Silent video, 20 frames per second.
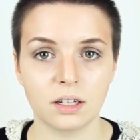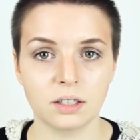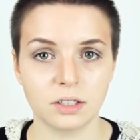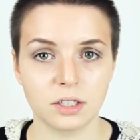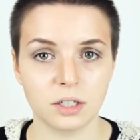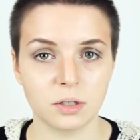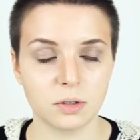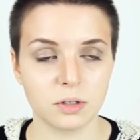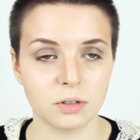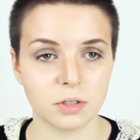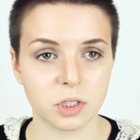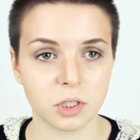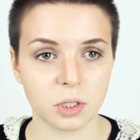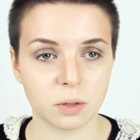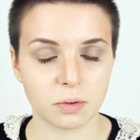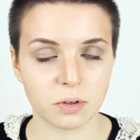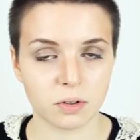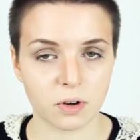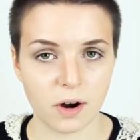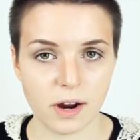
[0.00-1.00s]
until you
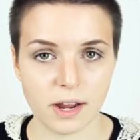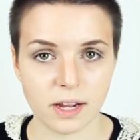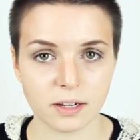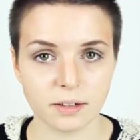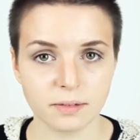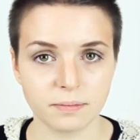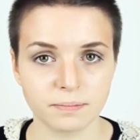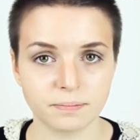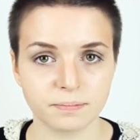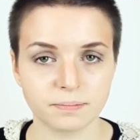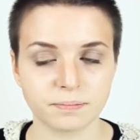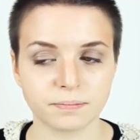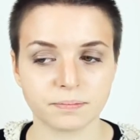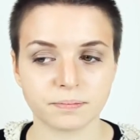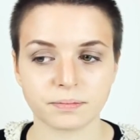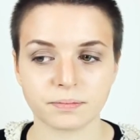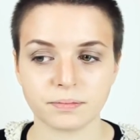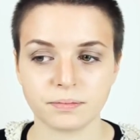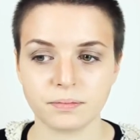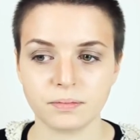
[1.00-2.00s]
stop crying,
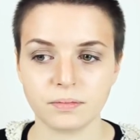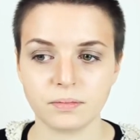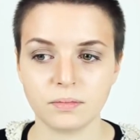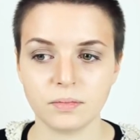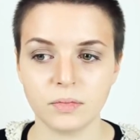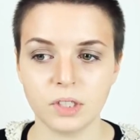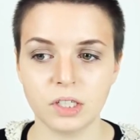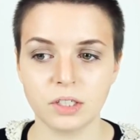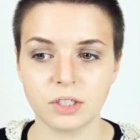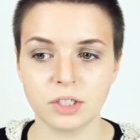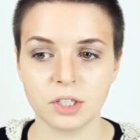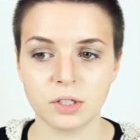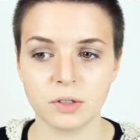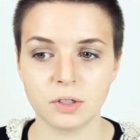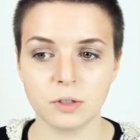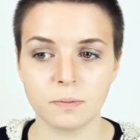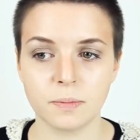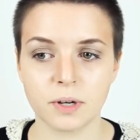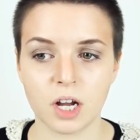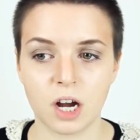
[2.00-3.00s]
until
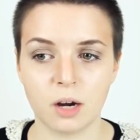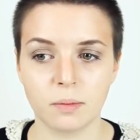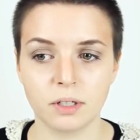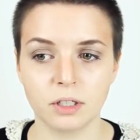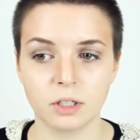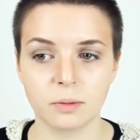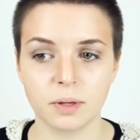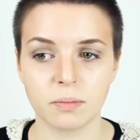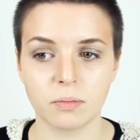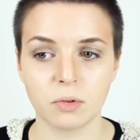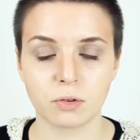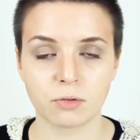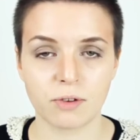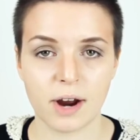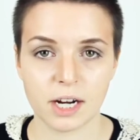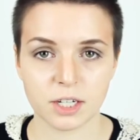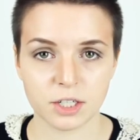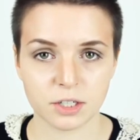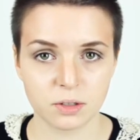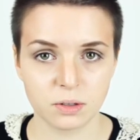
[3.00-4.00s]
you become a little bit more
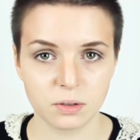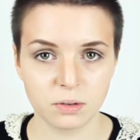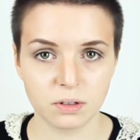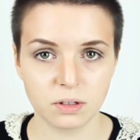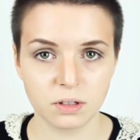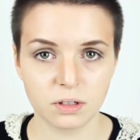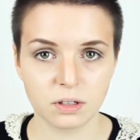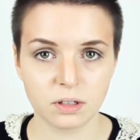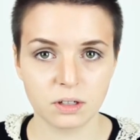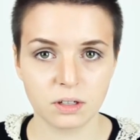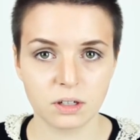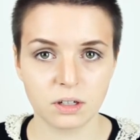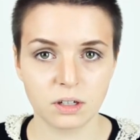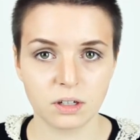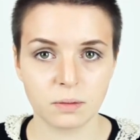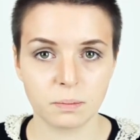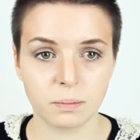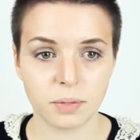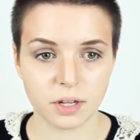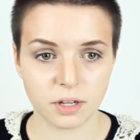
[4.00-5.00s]
rational
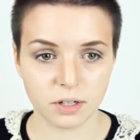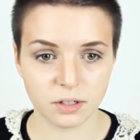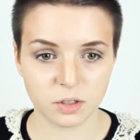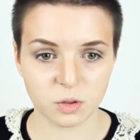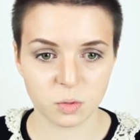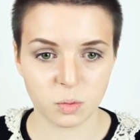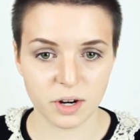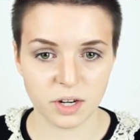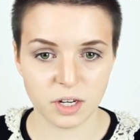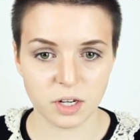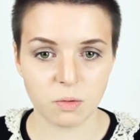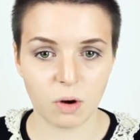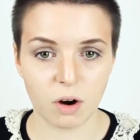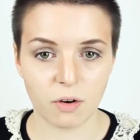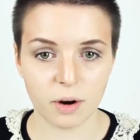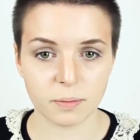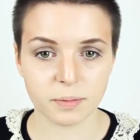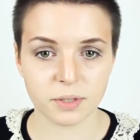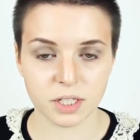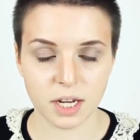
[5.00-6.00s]
because when you
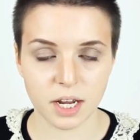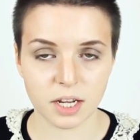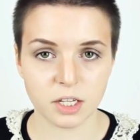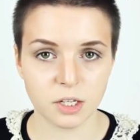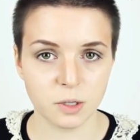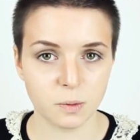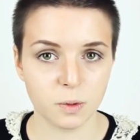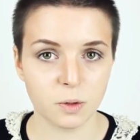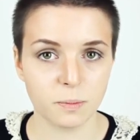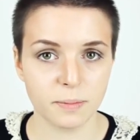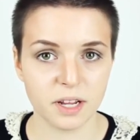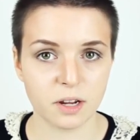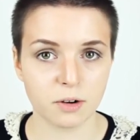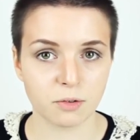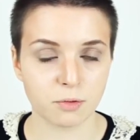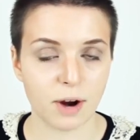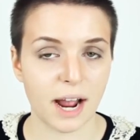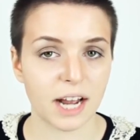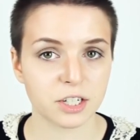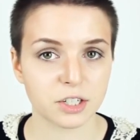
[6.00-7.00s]
are upset, you will be
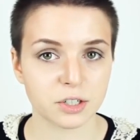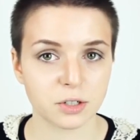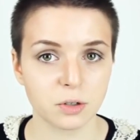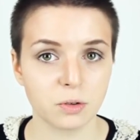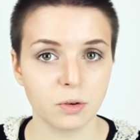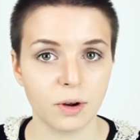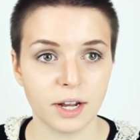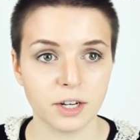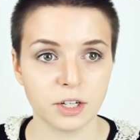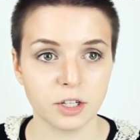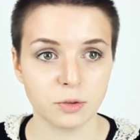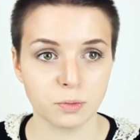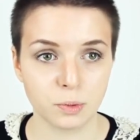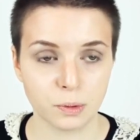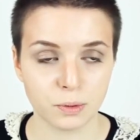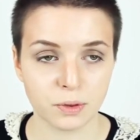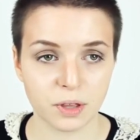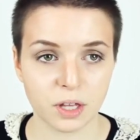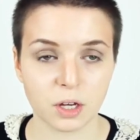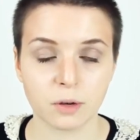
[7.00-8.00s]
irrational and you
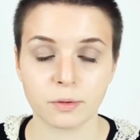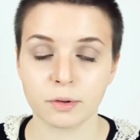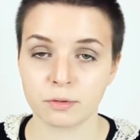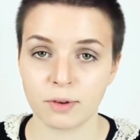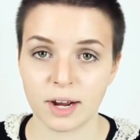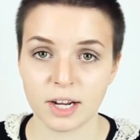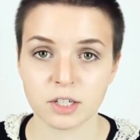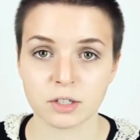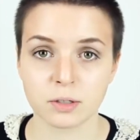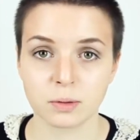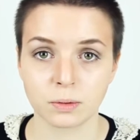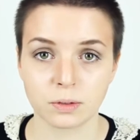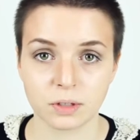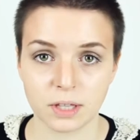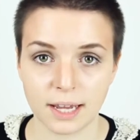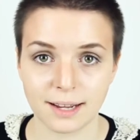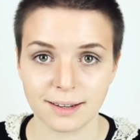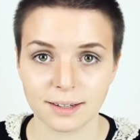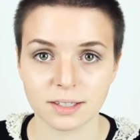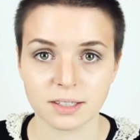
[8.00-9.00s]
will think of irrational
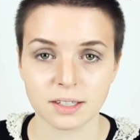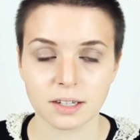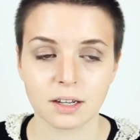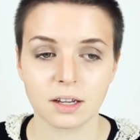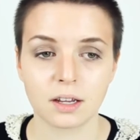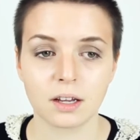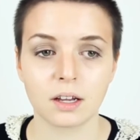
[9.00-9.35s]
things.